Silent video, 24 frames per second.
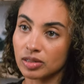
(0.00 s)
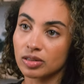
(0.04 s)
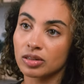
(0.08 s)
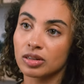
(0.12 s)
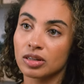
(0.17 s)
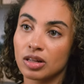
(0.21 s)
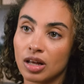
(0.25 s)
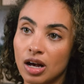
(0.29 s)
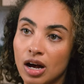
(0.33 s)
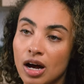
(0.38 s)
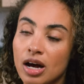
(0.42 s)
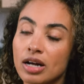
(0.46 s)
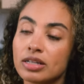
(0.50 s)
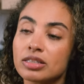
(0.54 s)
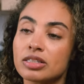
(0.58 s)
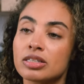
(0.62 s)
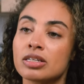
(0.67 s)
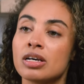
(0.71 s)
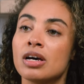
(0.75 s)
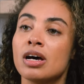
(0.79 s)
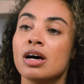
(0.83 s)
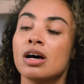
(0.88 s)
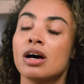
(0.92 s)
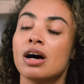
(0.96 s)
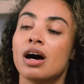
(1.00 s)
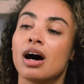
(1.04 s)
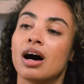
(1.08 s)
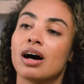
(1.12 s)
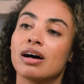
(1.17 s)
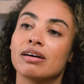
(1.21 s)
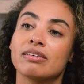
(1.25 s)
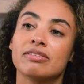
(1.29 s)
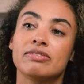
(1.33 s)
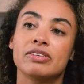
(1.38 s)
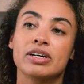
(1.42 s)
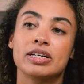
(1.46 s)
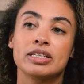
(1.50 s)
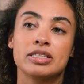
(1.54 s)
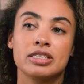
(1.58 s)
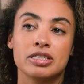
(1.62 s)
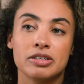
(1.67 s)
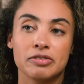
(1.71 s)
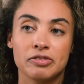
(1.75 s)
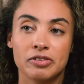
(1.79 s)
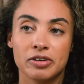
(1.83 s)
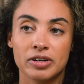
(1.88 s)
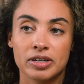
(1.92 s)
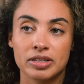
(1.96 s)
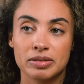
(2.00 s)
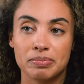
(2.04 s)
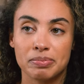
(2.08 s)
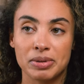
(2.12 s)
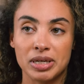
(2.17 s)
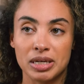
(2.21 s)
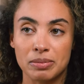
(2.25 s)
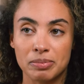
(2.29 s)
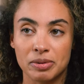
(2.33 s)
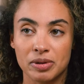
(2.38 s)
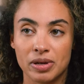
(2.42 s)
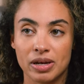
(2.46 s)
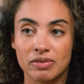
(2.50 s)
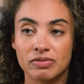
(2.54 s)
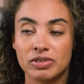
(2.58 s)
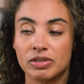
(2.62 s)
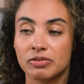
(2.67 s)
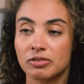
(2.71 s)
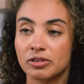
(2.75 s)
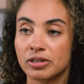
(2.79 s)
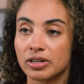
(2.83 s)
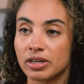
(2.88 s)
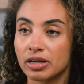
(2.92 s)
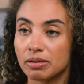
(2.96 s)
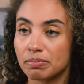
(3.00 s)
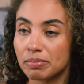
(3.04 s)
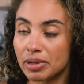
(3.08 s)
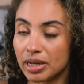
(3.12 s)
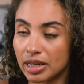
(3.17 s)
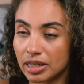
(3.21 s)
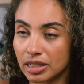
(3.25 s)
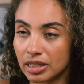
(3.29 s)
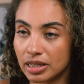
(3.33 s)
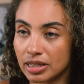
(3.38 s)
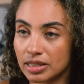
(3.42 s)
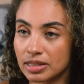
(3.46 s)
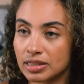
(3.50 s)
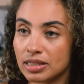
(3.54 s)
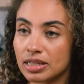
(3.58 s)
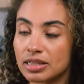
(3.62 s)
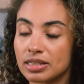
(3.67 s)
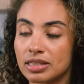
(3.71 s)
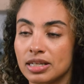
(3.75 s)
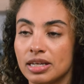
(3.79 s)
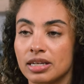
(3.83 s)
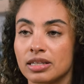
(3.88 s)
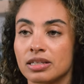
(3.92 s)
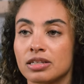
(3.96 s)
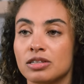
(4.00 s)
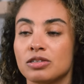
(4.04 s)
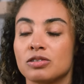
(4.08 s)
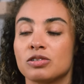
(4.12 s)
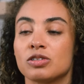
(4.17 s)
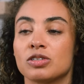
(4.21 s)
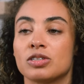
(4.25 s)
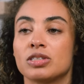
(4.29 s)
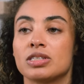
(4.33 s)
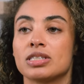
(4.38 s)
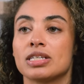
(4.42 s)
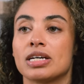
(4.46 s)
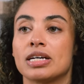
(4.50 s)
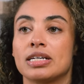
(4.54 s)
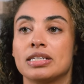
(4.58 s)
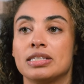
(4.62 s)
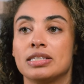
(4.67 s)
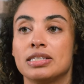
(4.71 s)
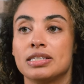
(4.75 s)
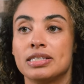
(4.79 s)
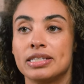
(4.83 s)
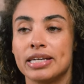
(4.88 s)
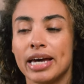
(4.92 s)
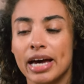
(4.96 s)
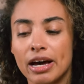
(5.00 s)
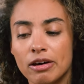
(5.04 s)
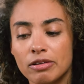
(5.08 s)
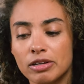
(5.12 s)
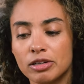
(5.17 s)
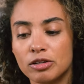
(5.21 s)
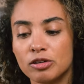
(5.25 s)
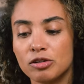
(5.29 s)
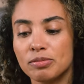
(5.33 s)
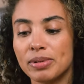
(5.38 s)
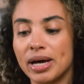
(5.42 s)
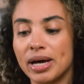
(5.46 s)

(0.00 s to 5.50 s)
A lot of different people have differing opinions saying that you should size down in New